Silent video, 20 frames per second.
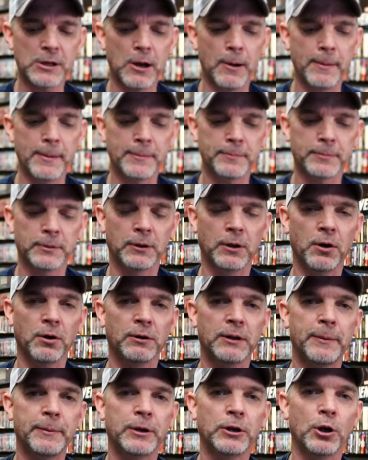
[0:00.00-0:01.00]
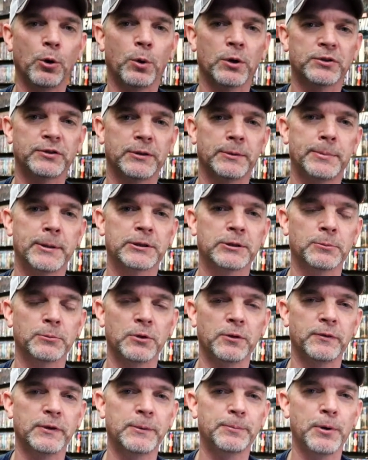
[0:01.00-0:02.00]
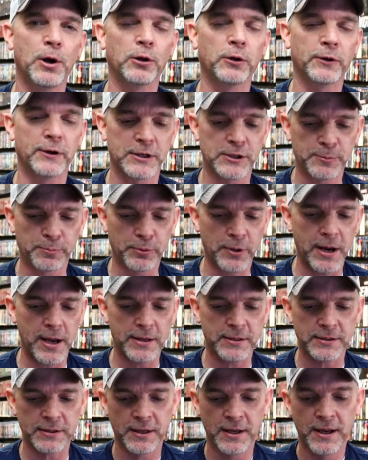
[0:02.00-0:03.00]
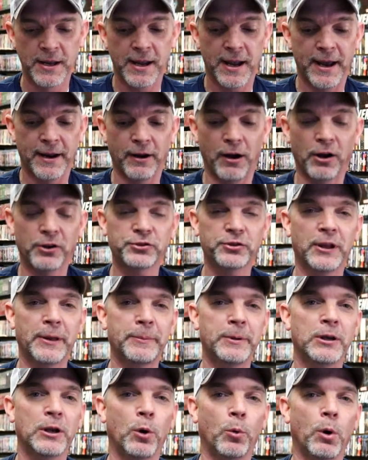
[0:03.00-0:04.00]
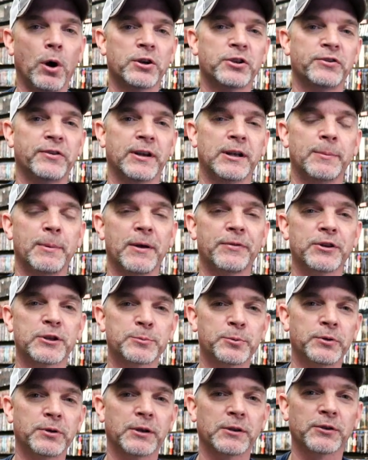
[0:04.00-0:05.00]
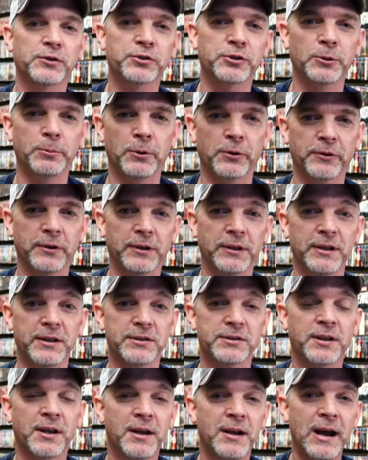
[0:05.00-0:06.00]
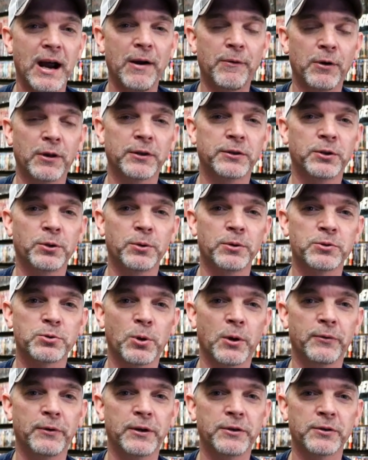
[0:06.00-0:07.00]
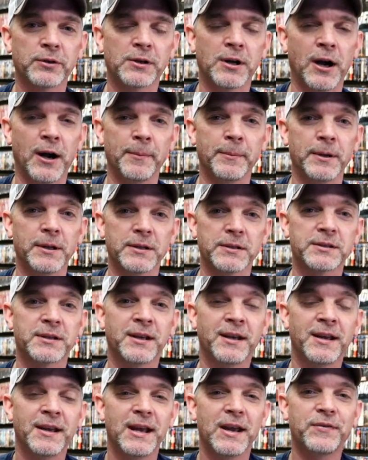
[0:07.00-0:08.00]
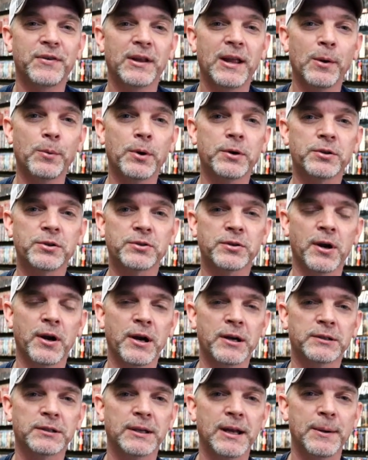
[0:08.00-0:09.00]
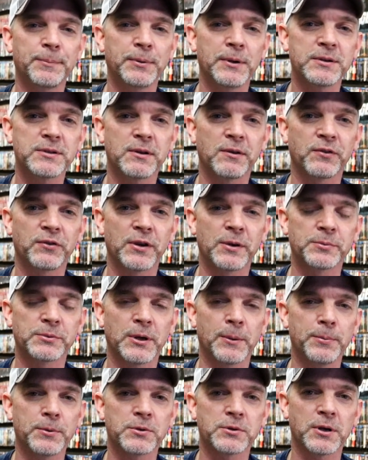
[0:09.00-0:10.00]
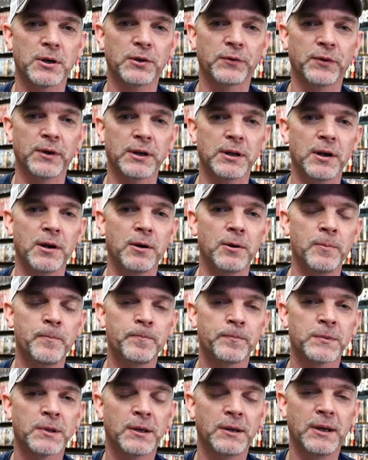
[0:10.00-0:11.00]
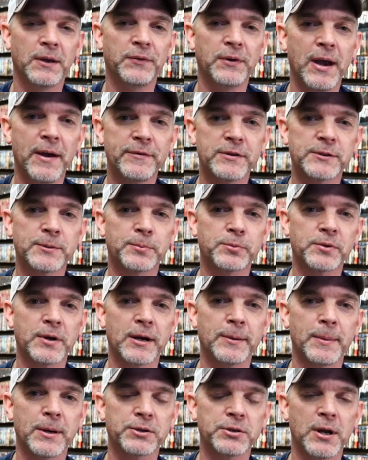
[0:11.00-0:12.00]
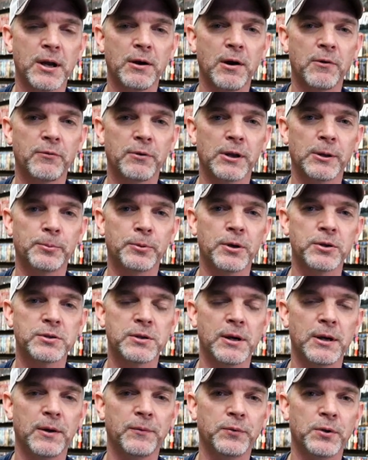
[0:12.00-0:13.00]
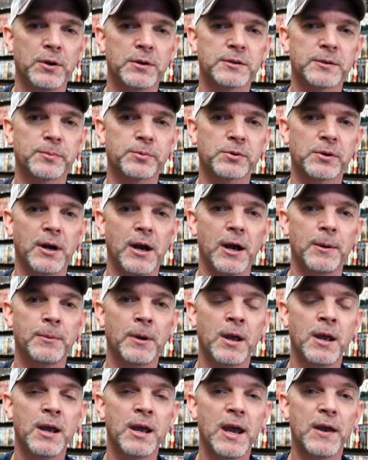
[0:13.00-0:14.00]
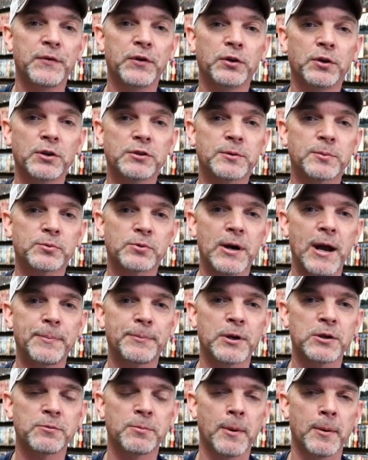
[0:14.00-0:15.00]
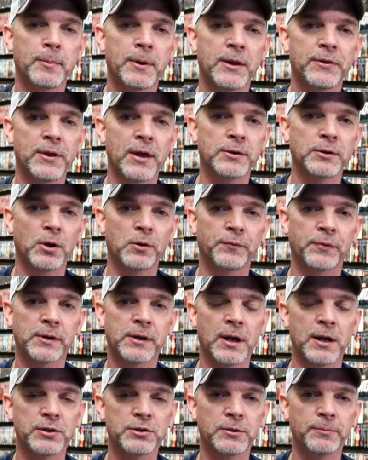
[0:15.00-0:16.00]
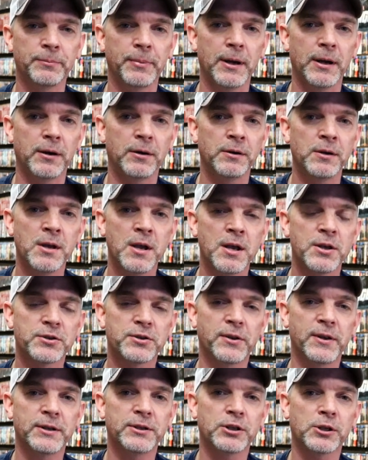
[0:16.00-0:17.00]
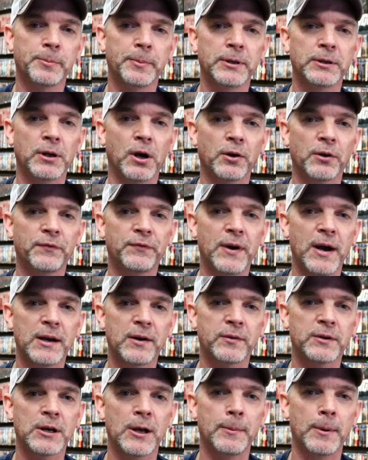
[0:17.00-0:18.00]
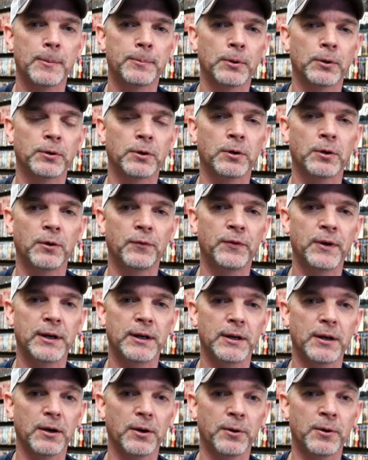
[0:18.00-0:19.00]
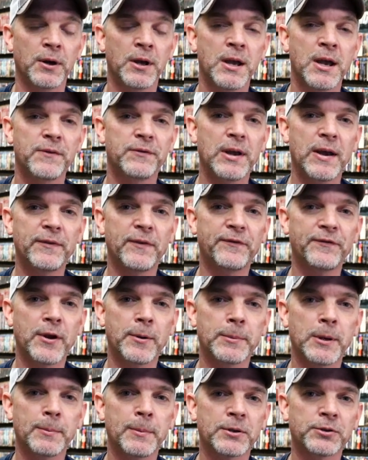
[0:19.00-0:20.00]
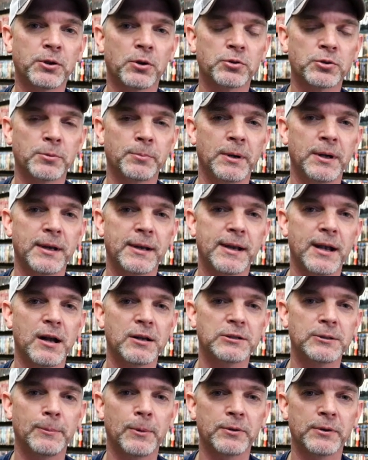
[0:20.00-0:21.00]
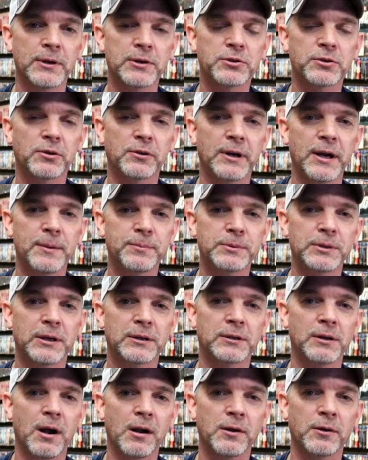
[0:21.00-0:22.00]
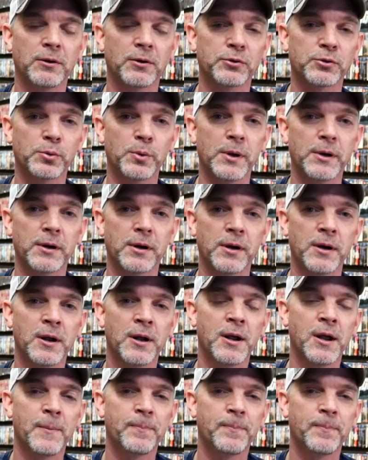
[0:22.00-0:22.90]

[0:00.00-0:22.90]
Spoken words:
a comment below, let me know what you think about the movie Polar Express, and also let me know what you think about this particular Steelbook release. I really do enjoy reading your comments. If you like what you saw here today, please give it a thumbs up and share the video. If you haven't subscribed to my channel, I'd really appreciate it if you would subscribe. If you do subscribe, please remember to hit that notification bell so that you can be notified every time I upload a new video. If you haven't found me on my social media accounts, I'm on Instagram, TikTok, and on Twitter.